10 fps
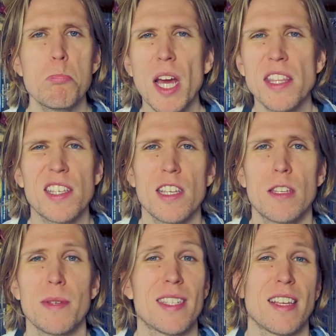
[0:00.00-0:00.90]
Neither
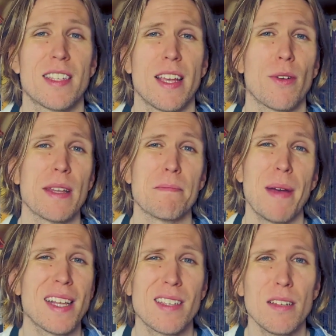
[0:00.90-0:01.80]
system is necessarily
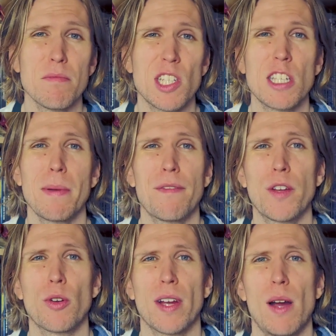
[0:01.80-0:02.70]
better, it's just about
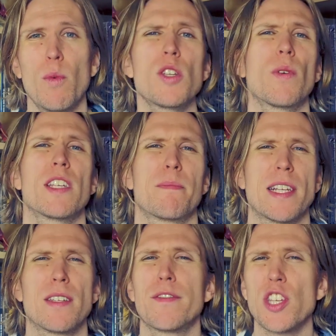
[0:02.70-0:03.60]
figuring out which one is
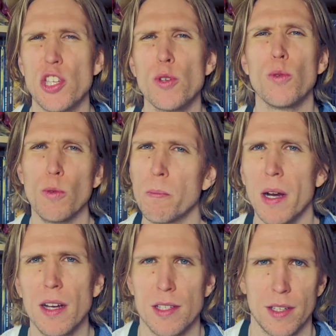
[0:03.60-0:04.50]
better for you
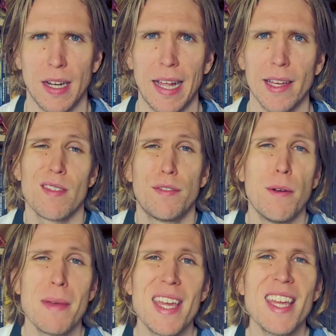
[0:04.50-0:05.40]
personally.
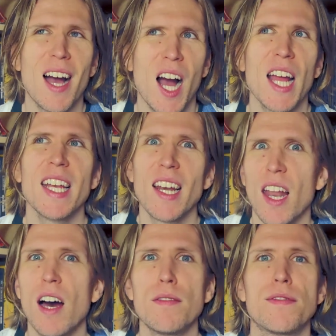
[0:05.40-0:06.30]
For me, I
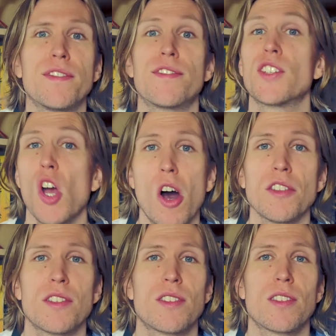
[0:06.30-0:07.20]
love
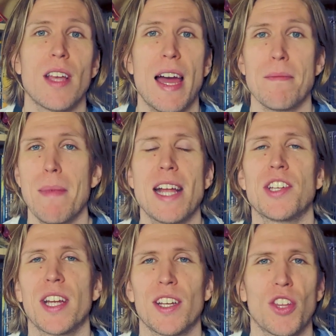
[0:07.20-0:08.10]
gods and
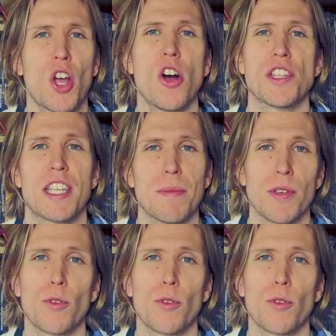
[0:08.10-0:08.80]
magic and the concepts of